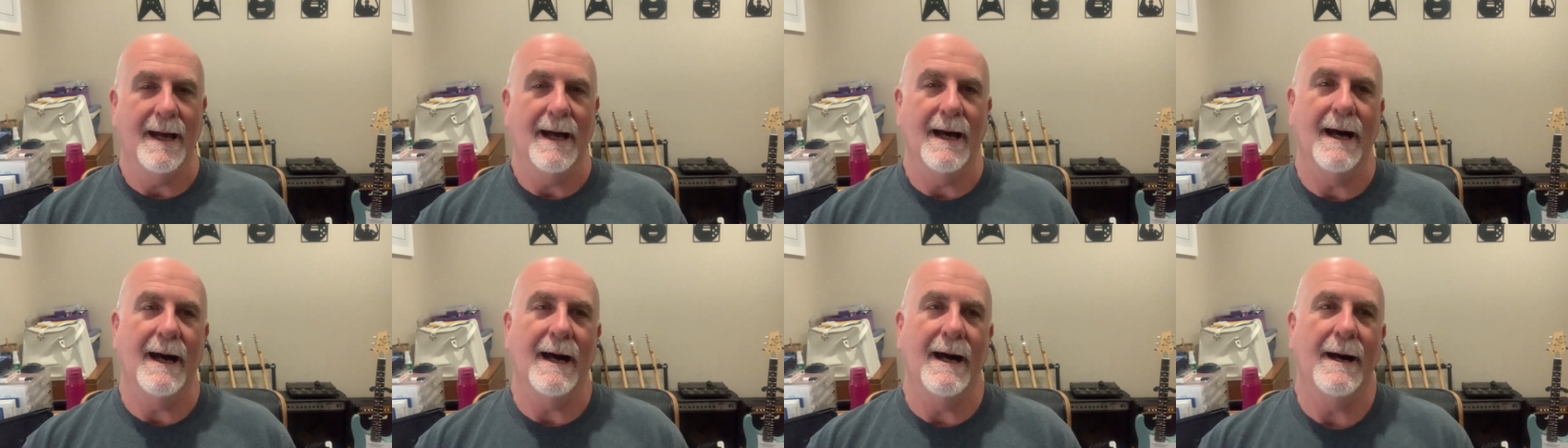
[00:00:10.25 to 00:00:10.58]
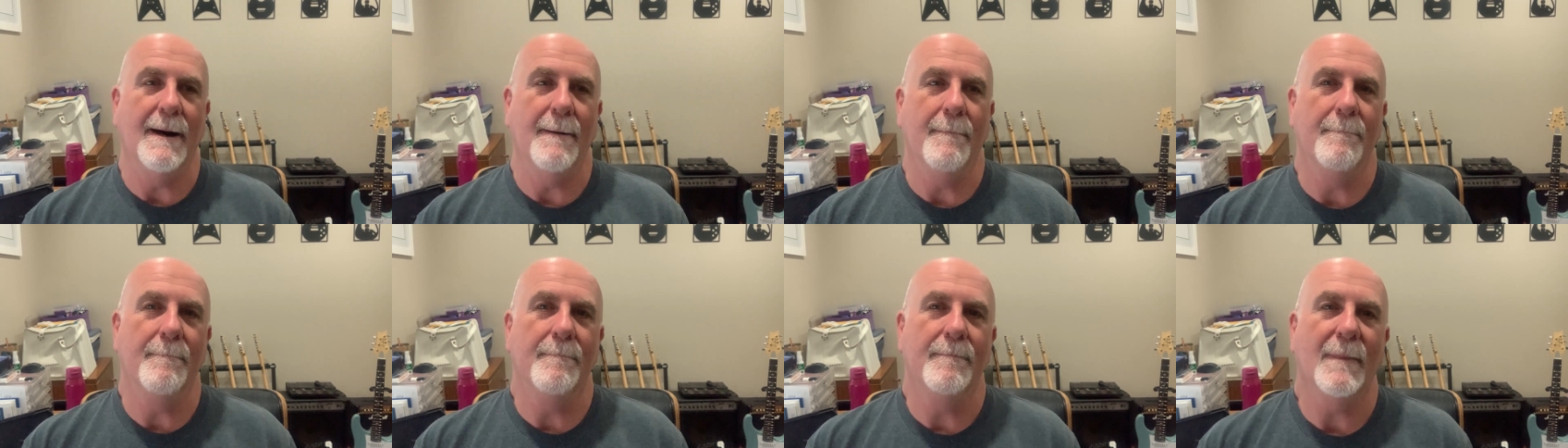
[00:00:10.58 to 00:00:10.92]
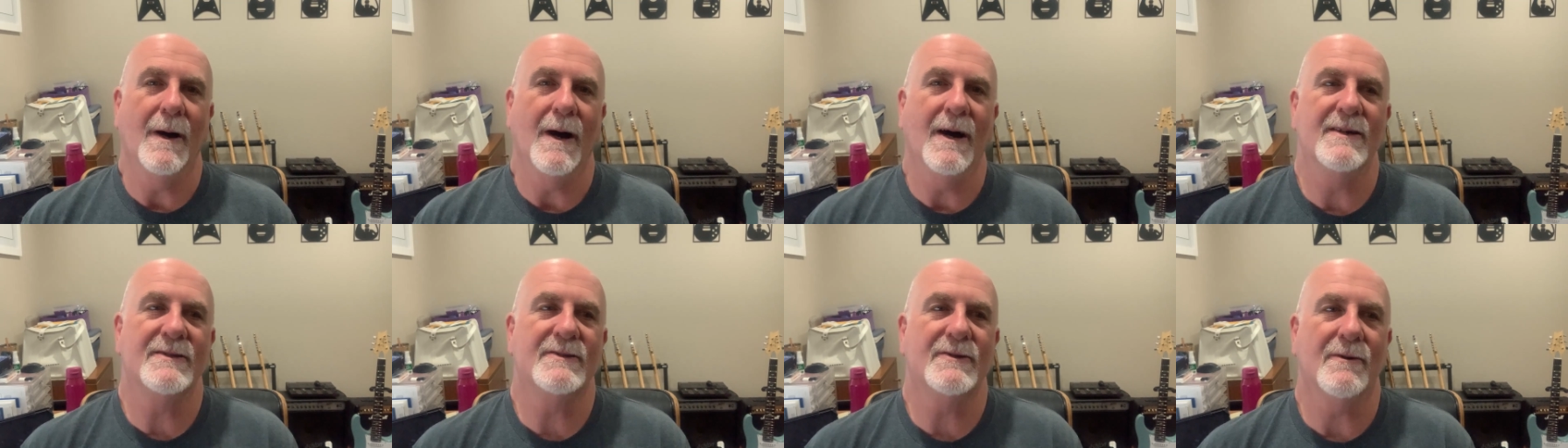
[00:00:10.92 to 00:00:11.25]

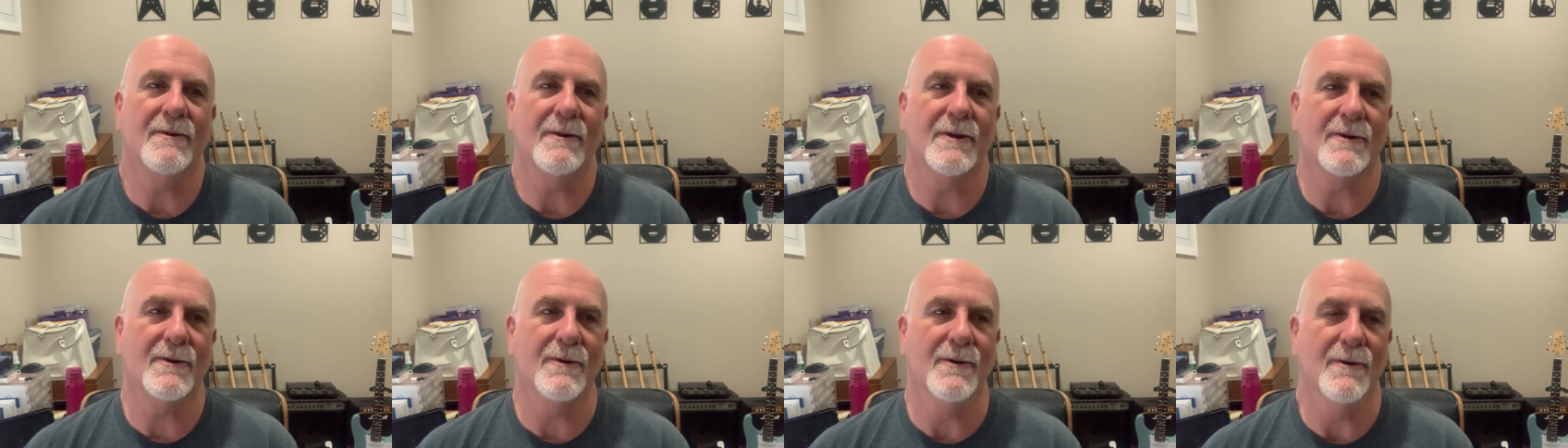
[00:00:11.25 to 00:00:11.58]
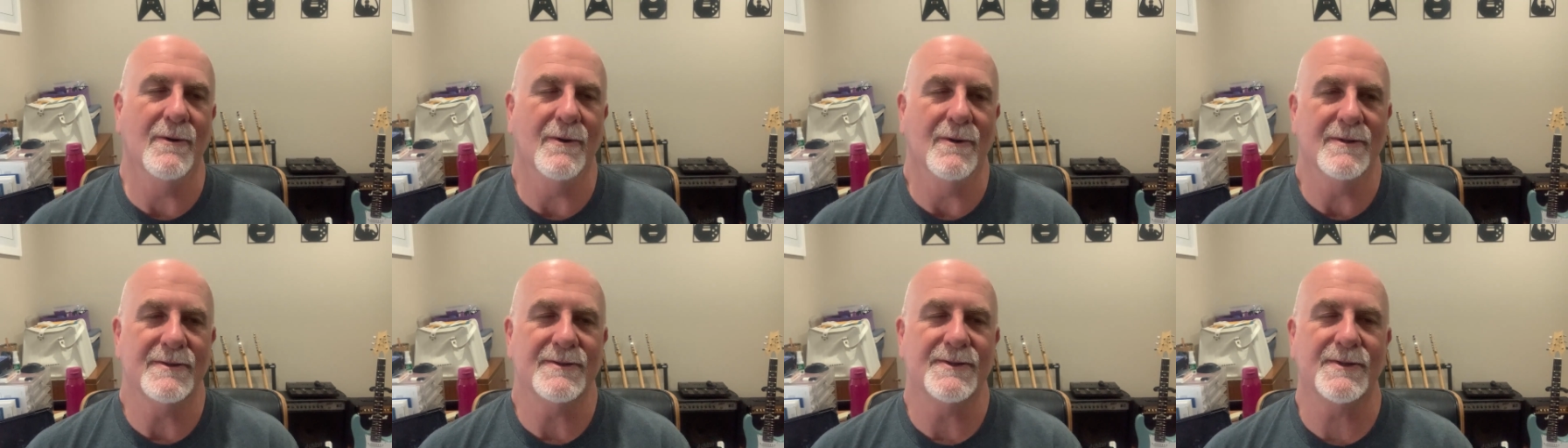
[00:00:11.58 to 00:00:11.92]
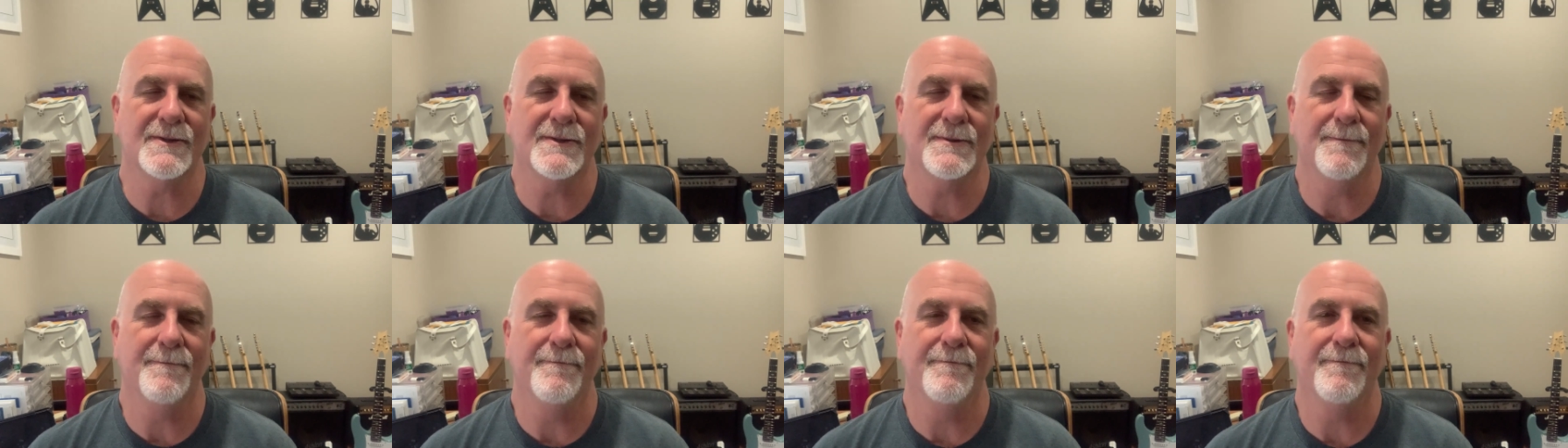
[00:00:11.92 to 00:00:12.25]
I saw a
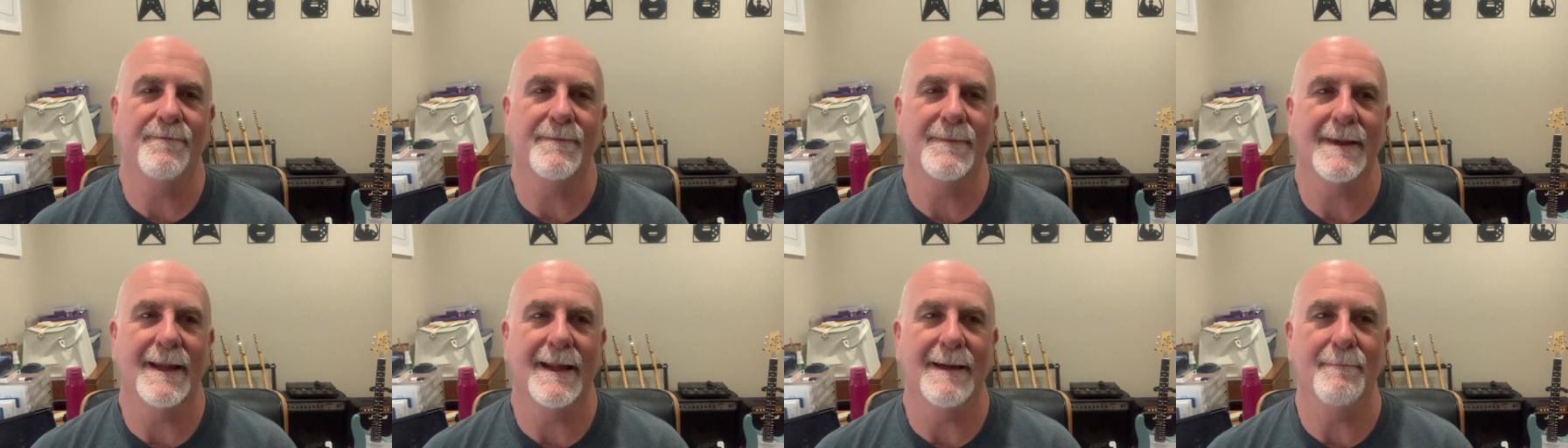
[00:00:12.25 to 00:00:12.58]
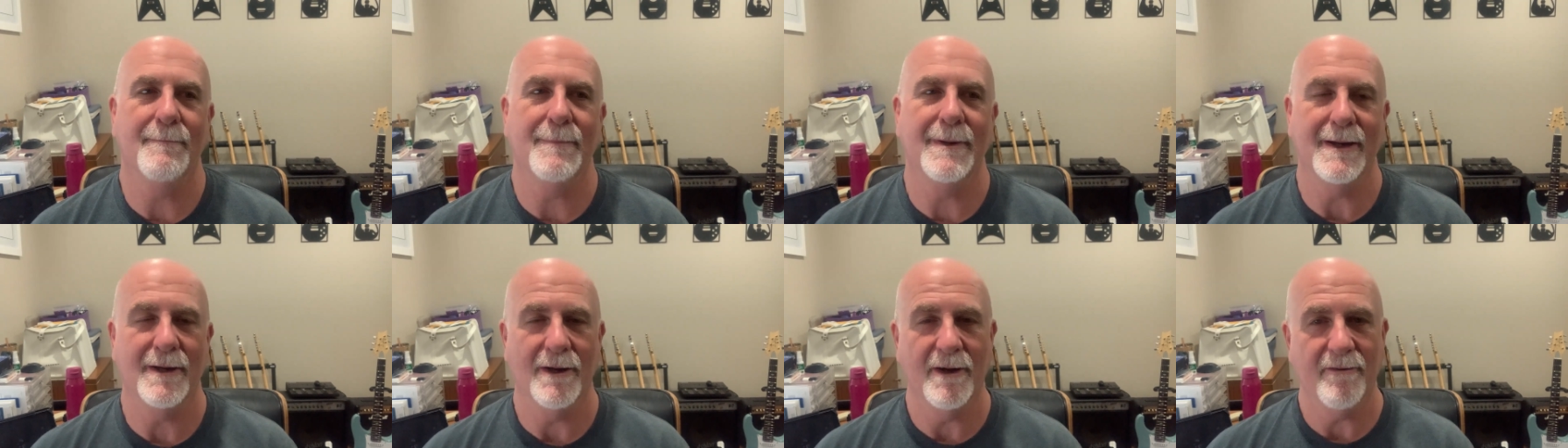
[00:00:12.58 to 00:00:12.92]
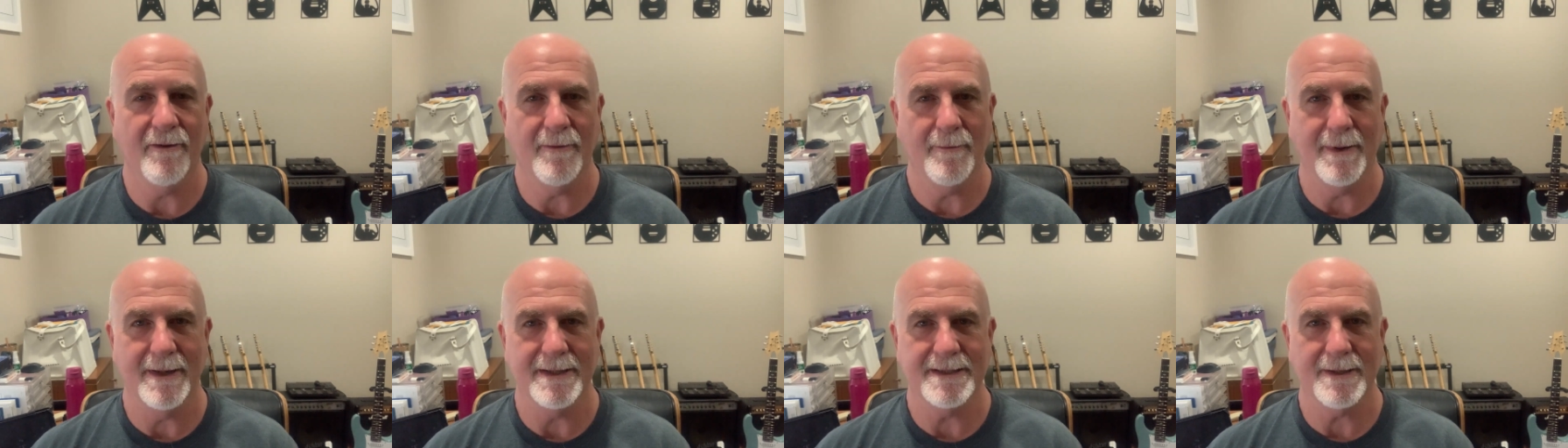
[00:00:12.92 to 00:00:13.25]
course being
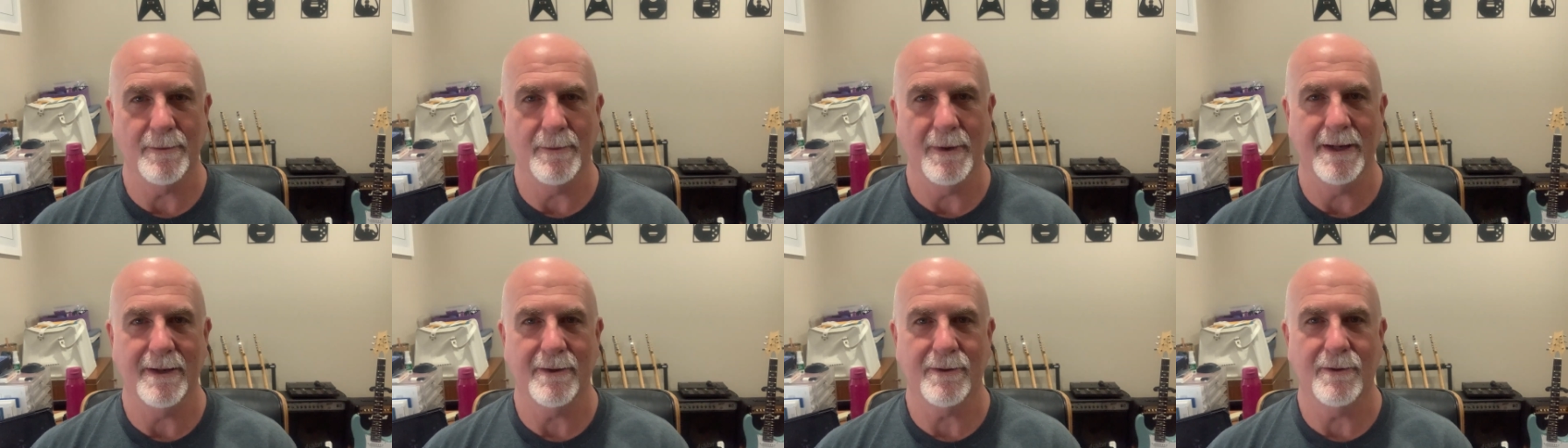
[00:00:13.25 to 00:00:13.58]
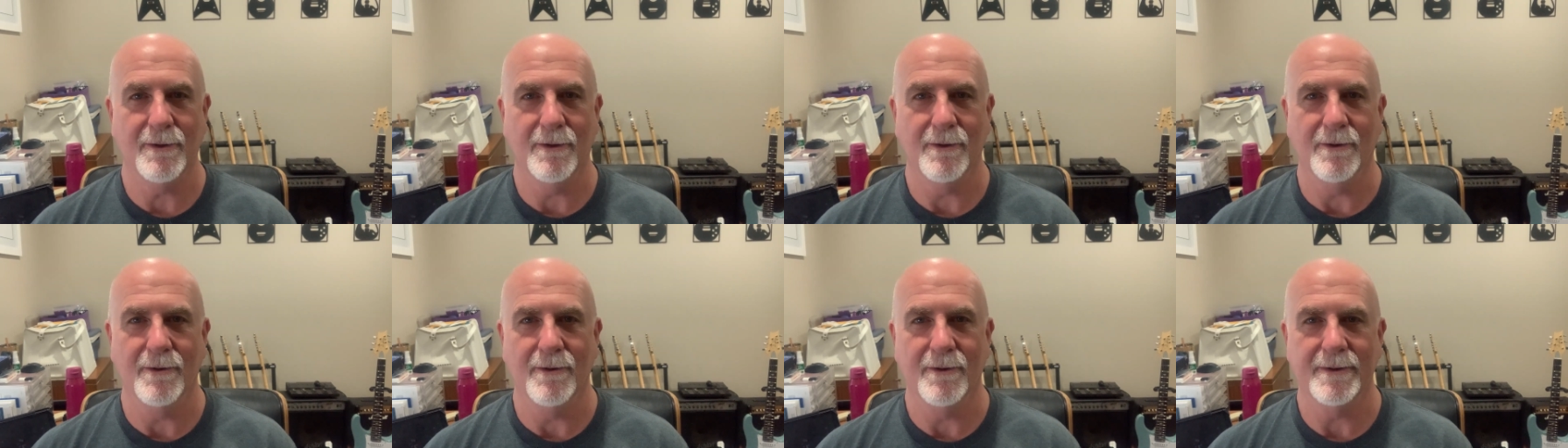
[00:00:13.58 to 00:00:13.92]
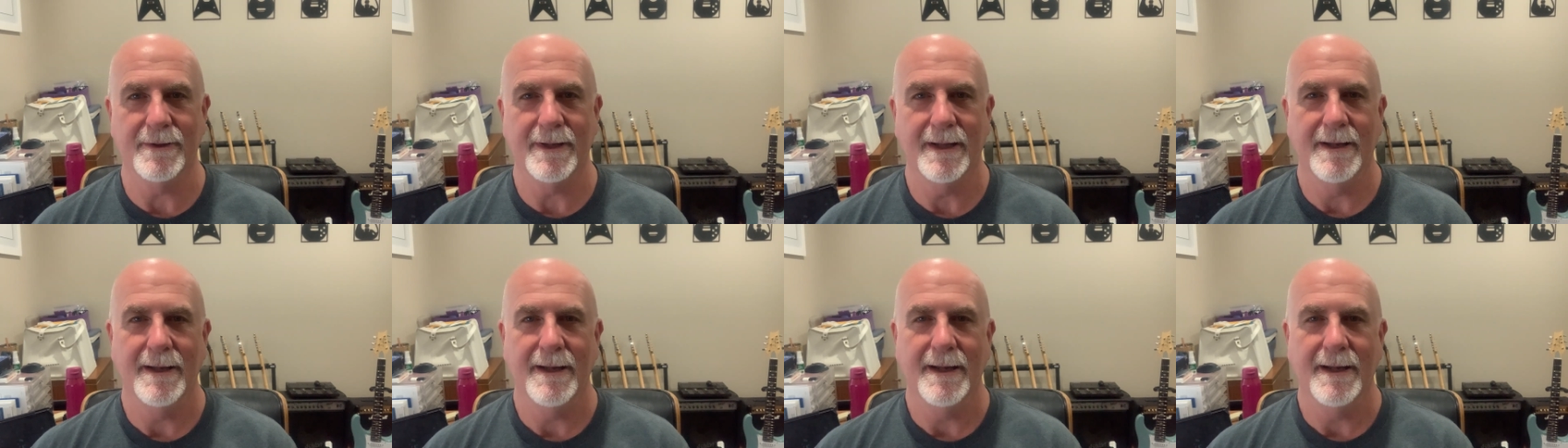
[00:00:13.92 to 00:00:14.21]
offered by someone called